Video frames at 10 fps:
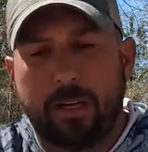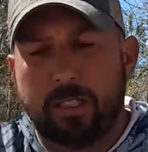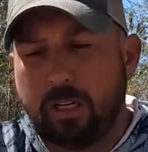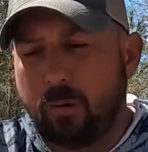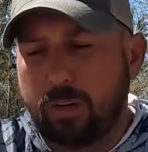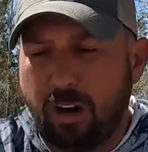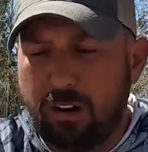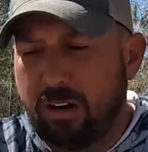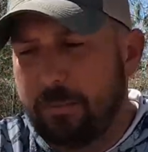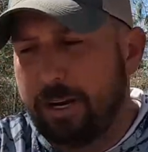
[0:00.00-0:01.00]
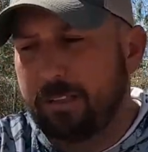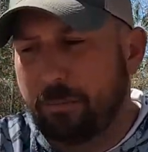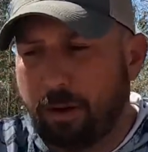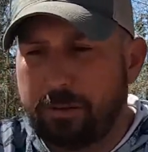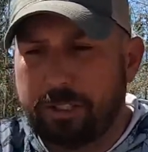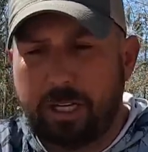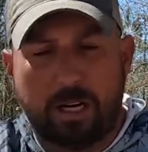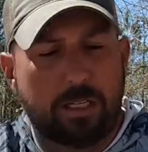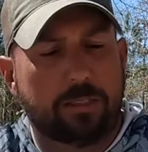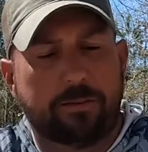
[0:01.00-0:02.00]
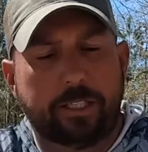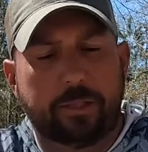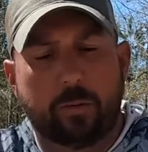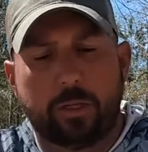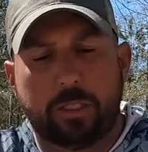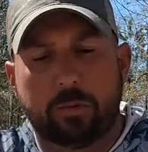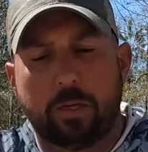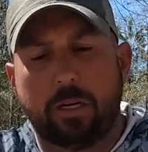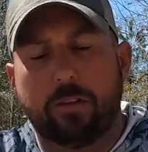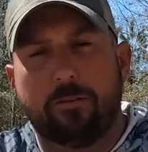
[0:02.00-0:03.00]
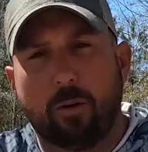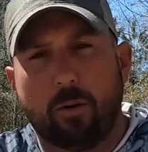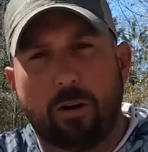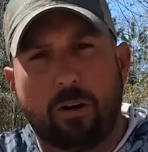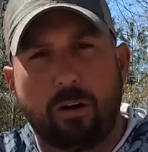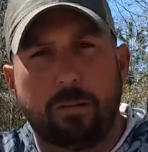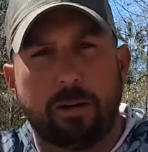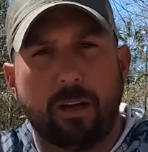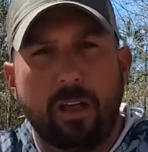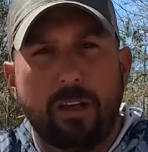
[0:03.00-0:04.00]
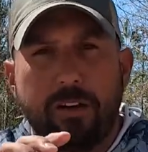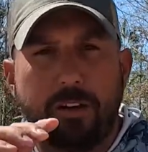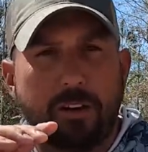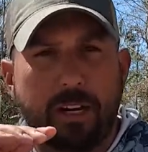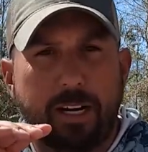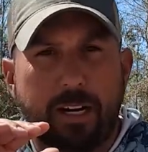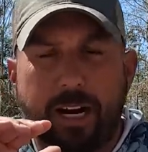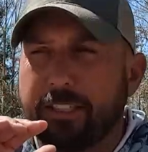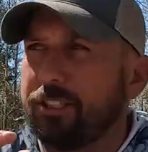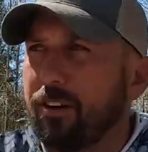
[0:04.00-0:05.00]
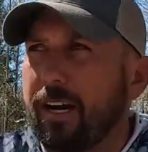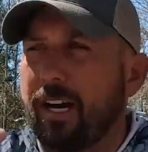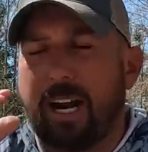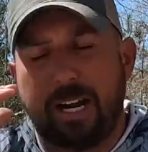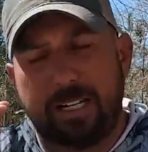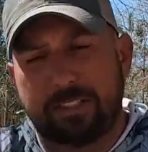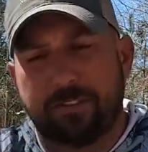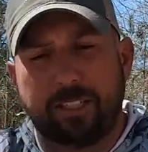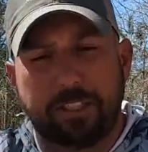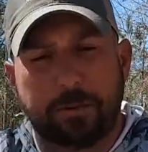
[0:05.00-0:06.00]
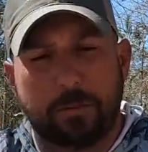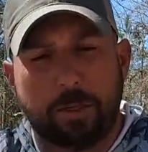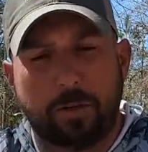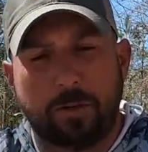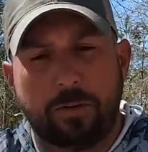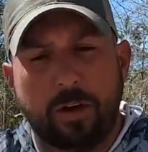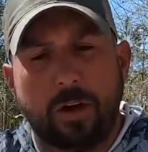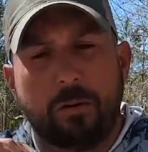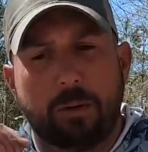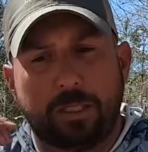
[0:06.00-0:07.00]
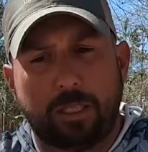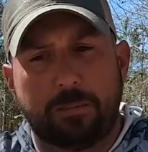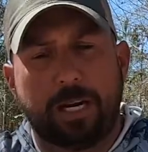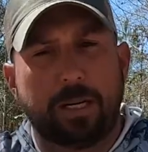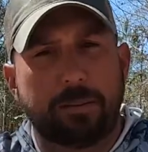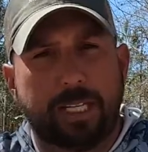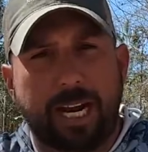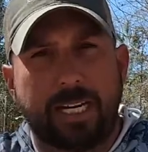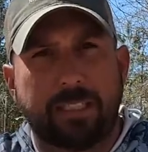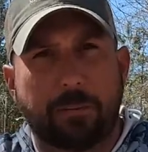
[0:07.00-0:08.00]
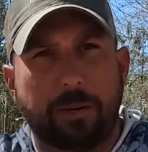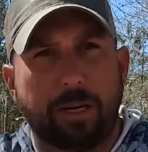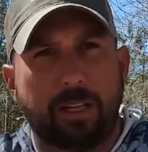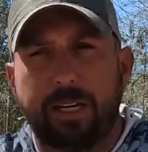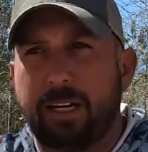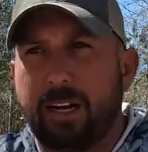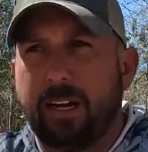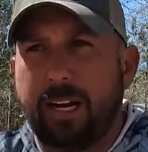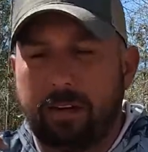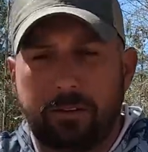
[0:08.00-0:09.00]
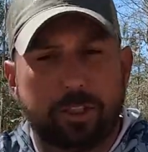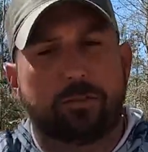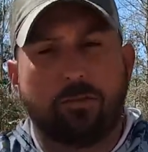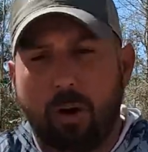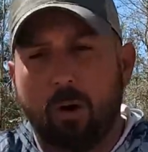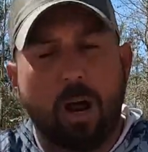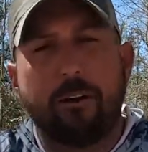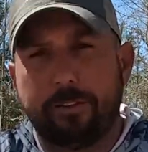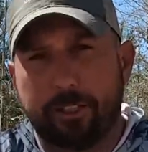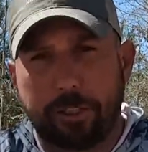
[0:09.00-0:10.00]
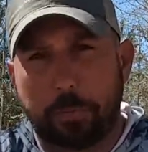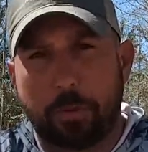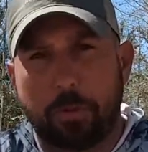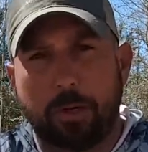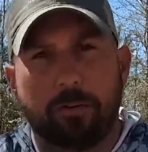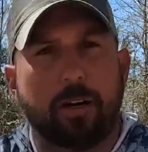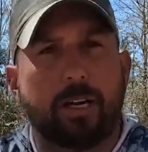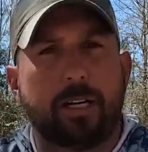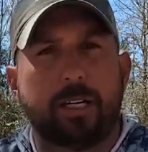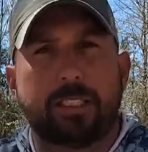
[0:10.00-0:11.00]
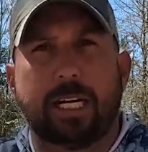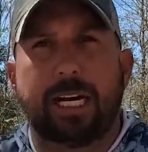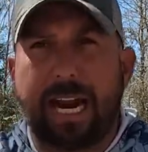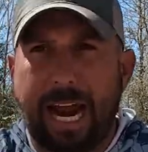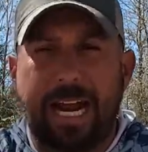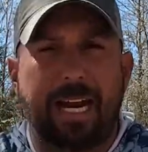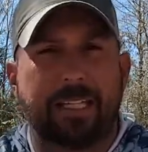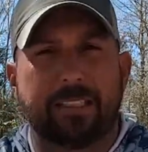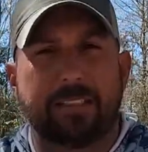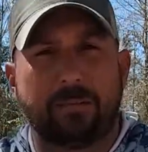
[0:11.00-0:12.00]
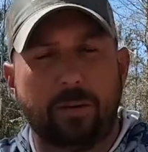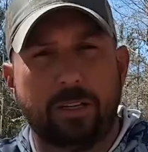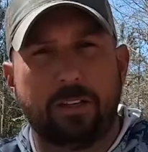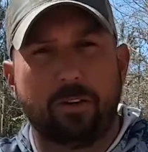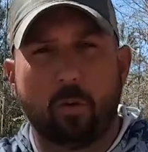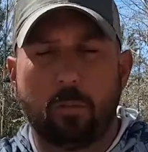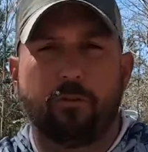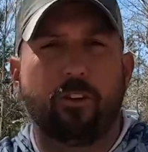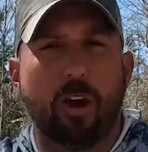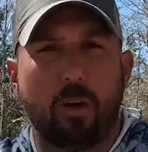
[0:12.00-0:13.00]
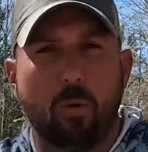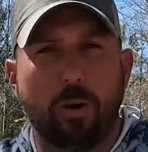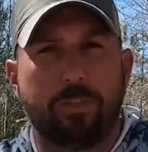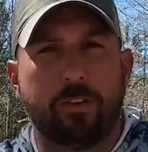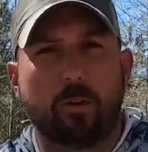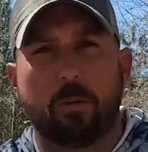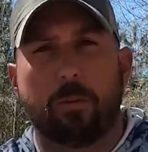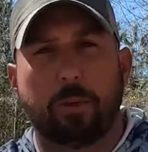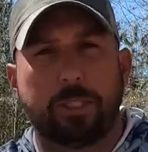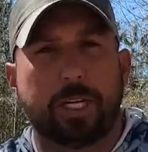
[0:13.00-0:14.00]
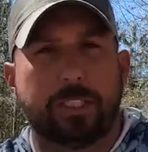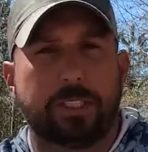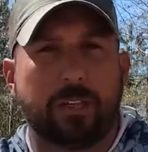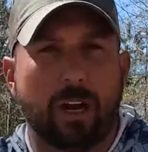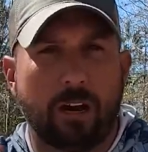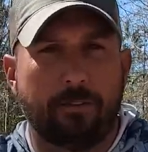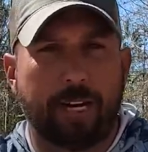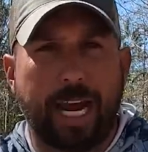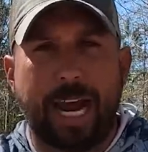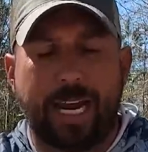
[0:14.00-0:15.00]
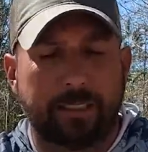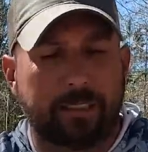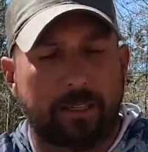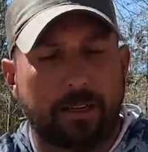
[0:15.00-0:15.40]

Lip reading: So we're talking about the pros and cons of each one as well. The fluorocarbon, you're going to get a straight line that's really smooth, but sometimes the castability, it'll just roll off of your spool. It really doesn't cast with the normal flow, with the normal projection of a cast.